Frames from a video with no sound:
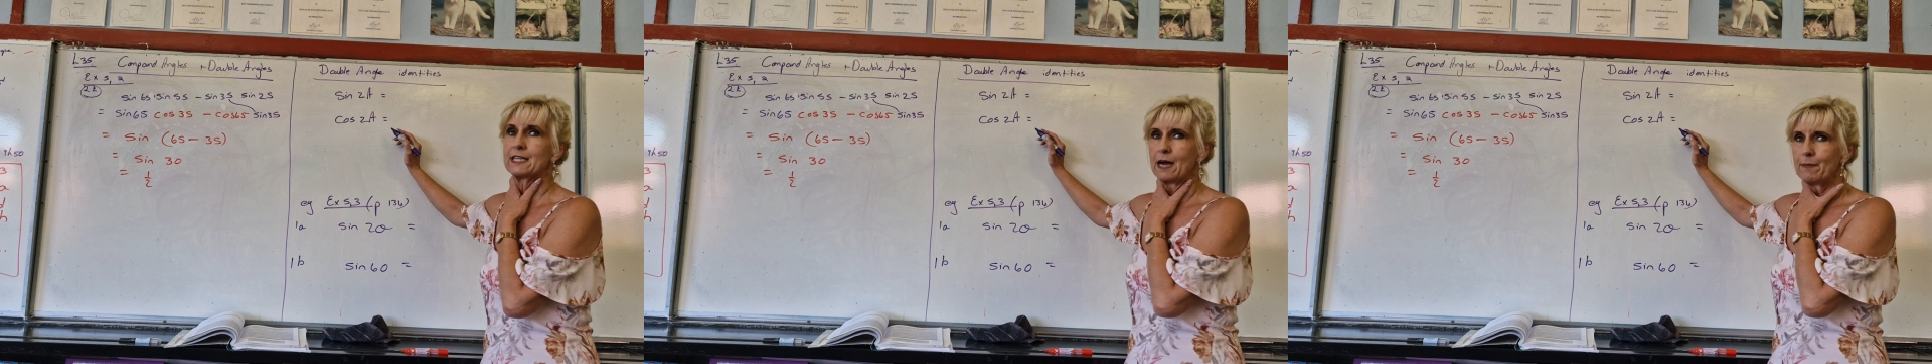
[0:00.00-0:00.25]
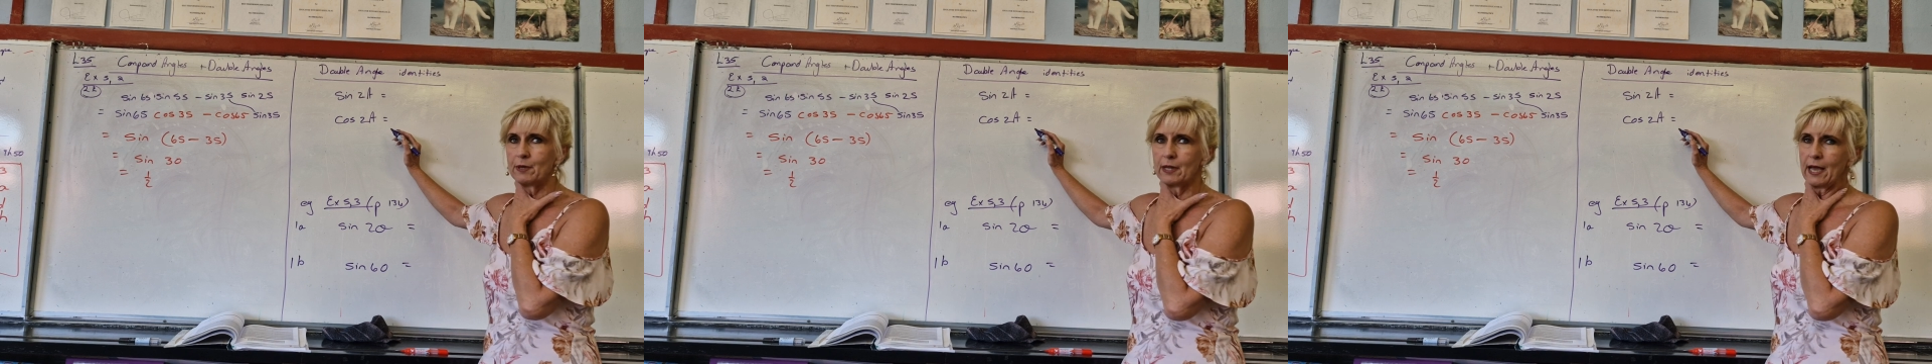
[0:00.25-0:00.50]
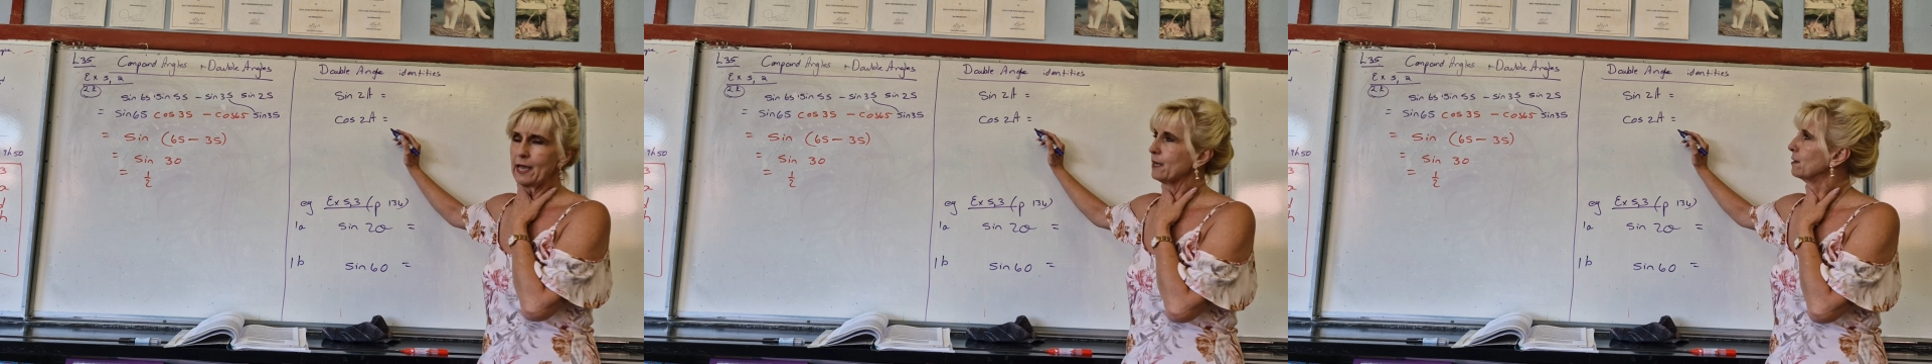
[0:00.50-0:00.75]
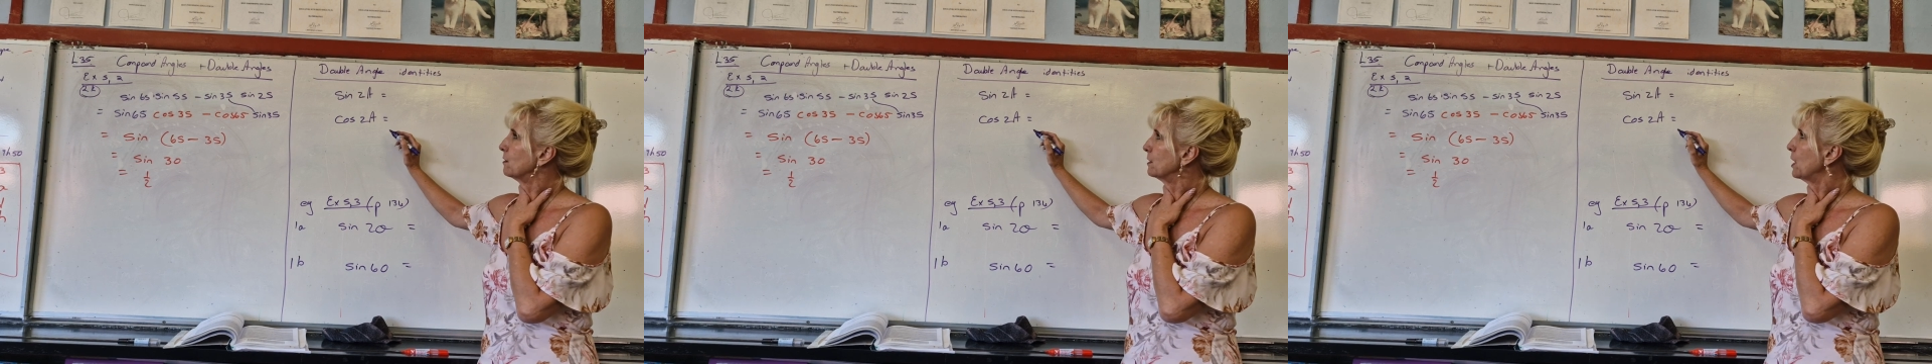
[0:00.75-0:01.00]
double
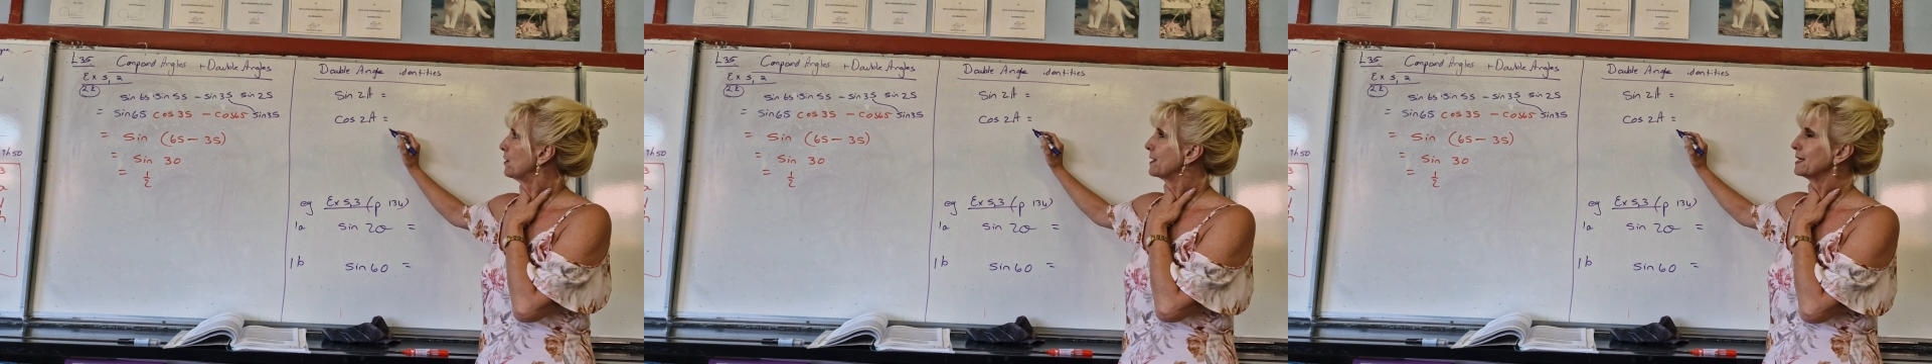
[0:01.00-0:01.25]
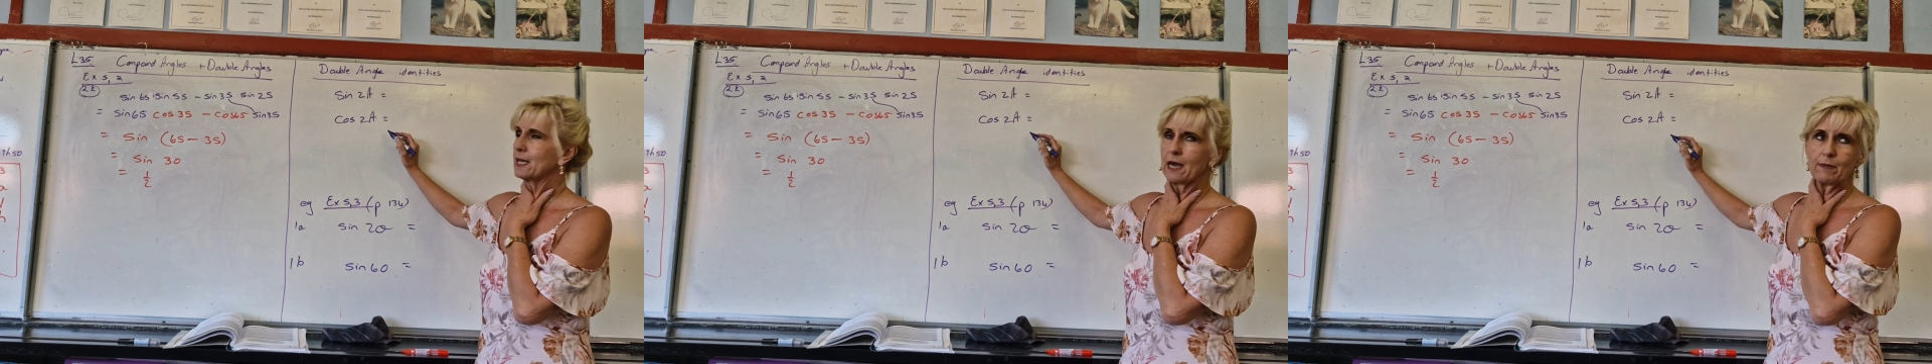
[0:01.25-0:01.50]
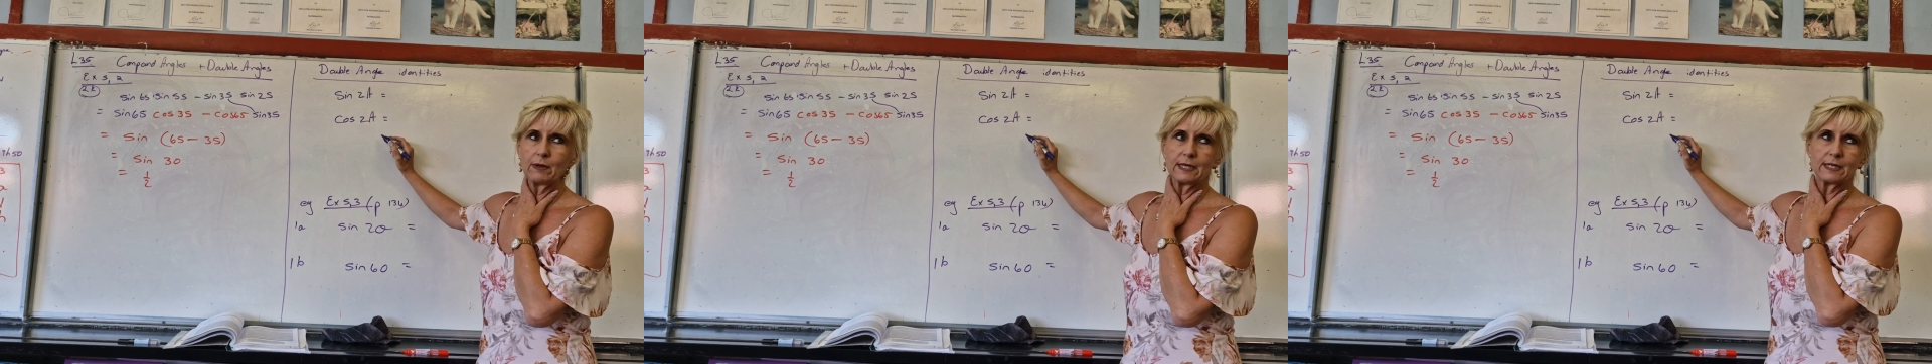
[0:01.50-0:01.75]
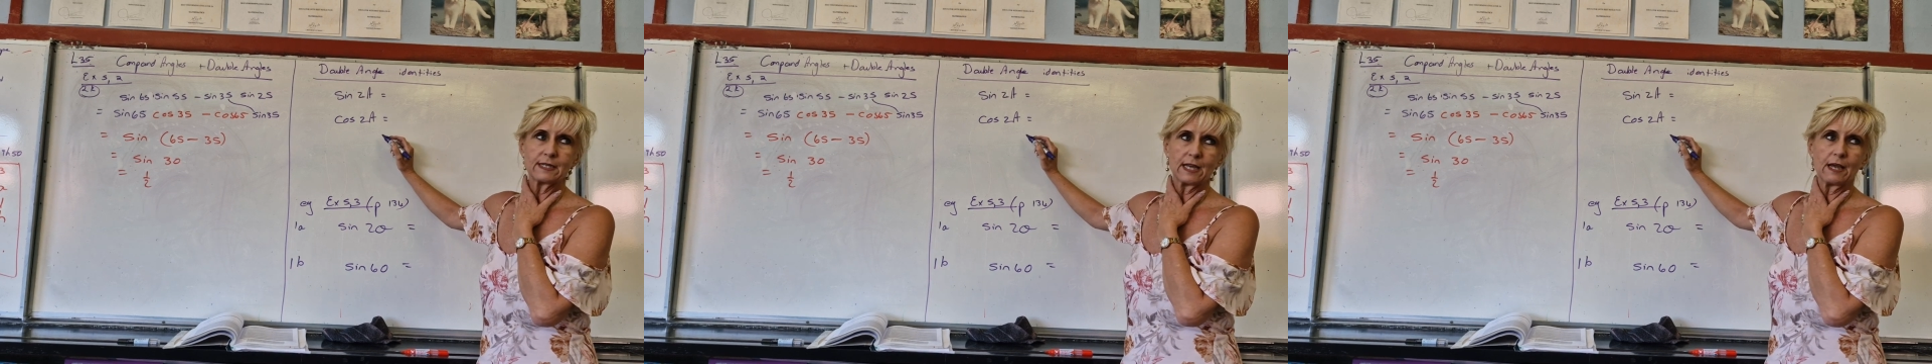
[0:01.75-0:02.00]
angle. Now the double
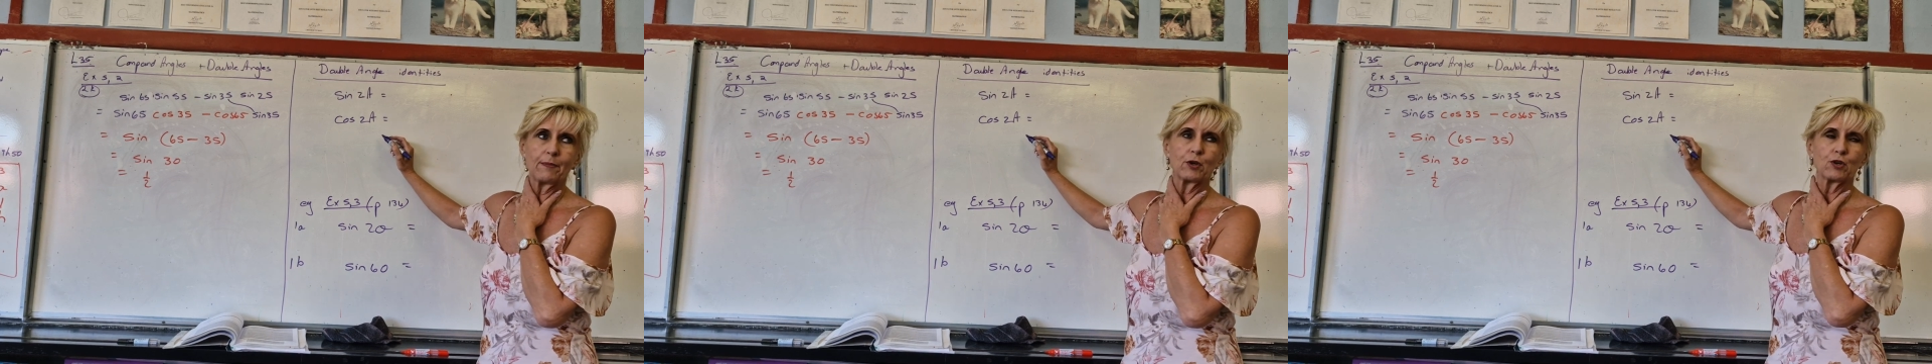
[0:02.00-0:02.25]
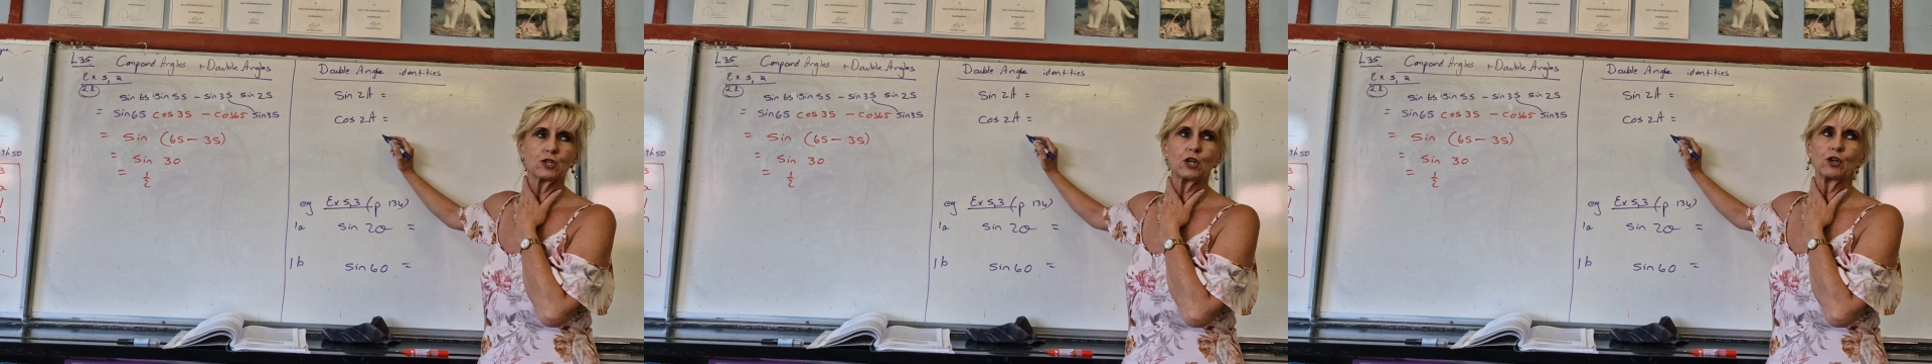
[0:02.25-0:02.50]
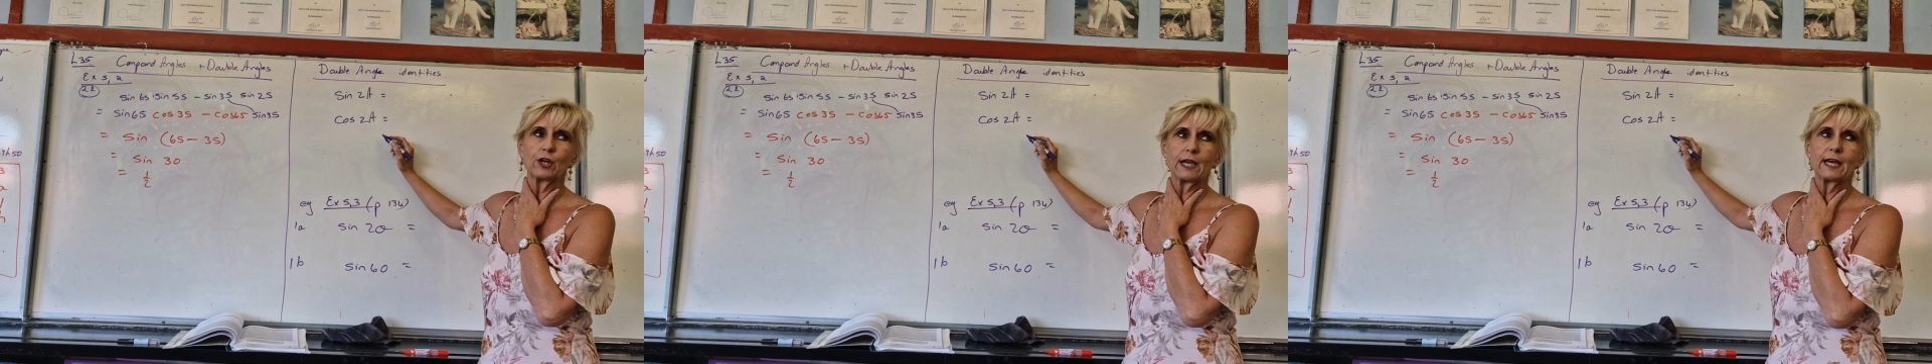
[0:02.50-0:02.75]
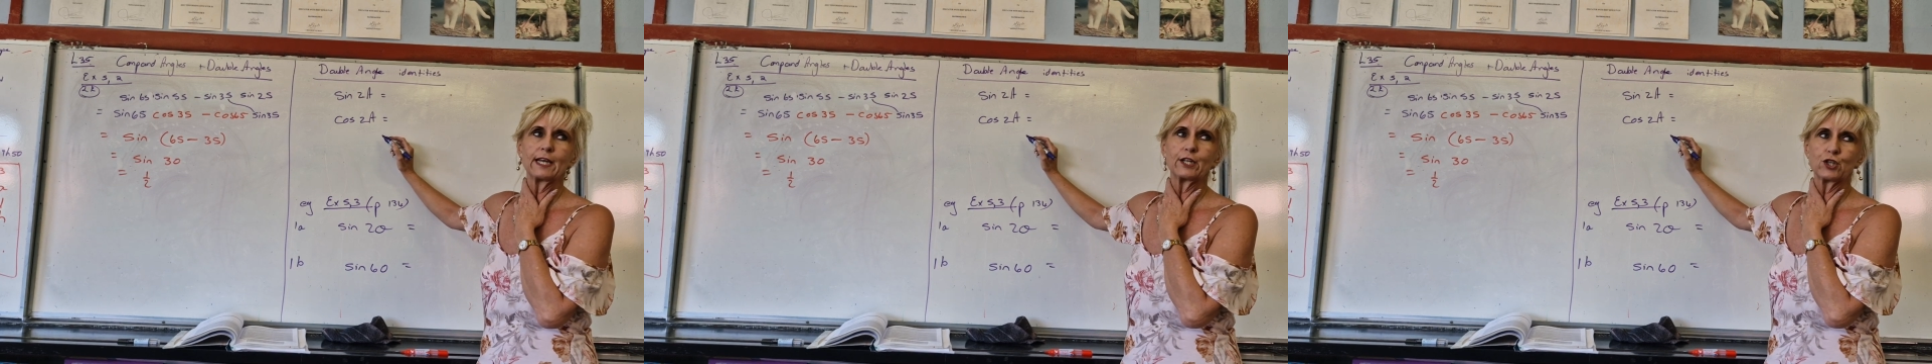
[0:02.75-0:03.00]
is there because you're
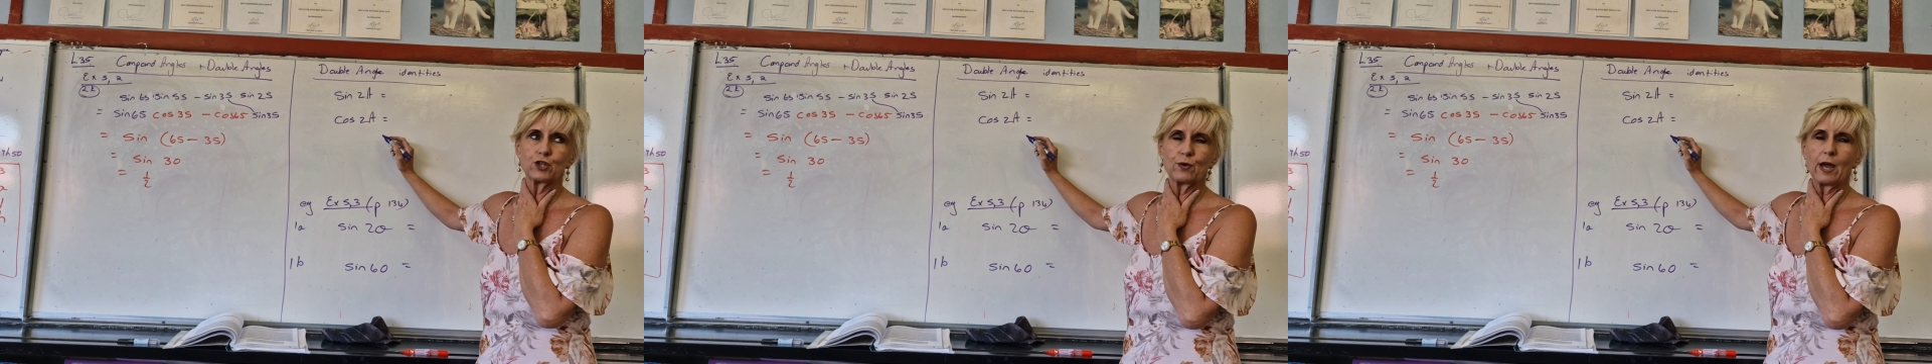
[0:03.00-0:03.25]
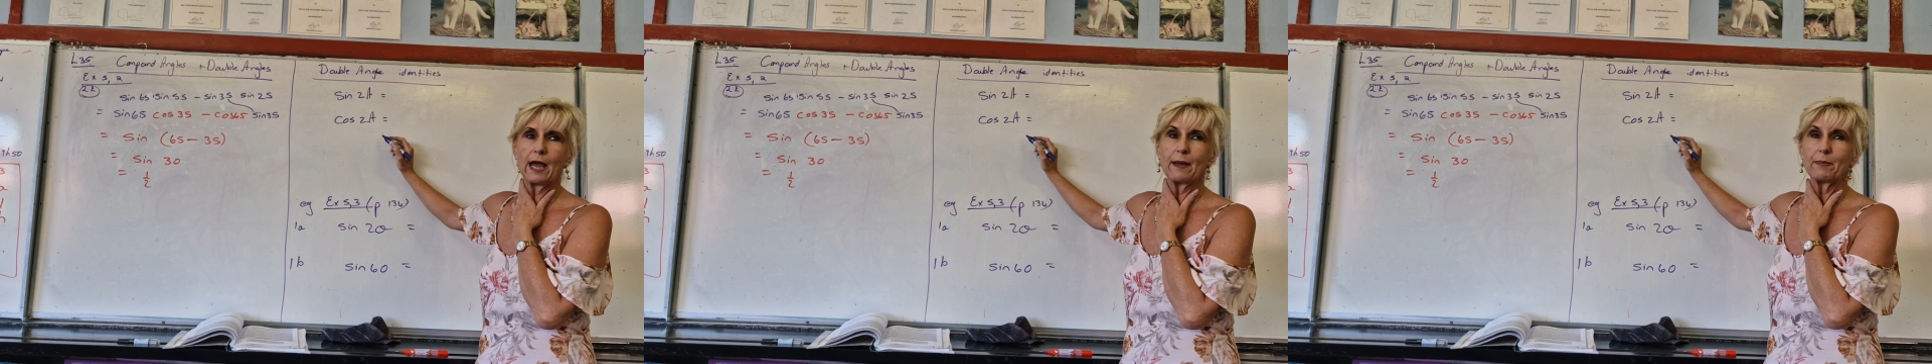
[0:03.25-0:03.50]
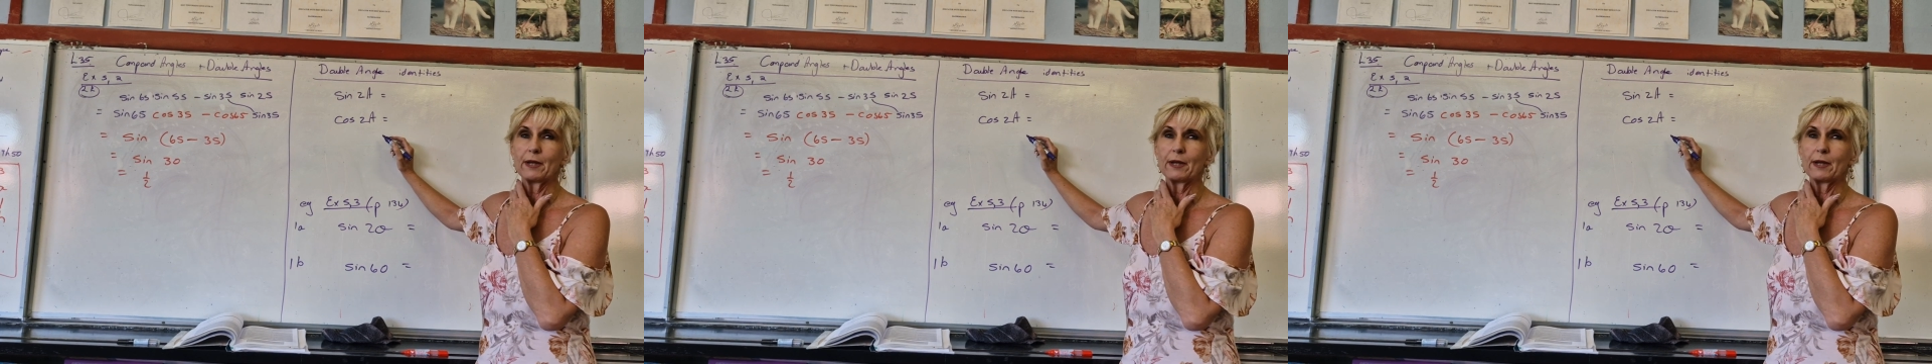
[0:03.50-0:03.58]
looking at a 2a,